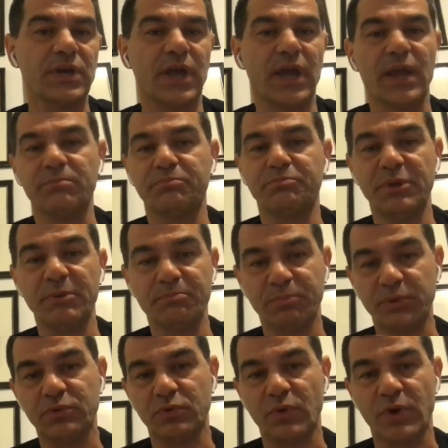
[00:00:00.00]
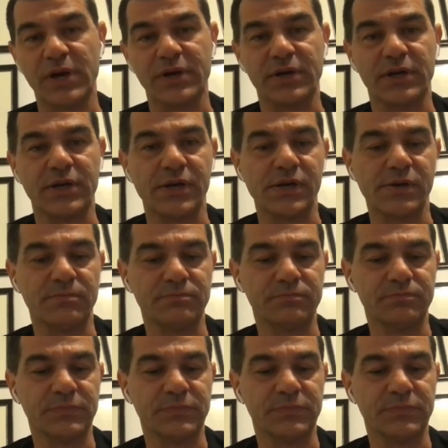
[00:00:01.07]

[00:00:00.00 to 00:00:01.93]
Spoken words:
And people who are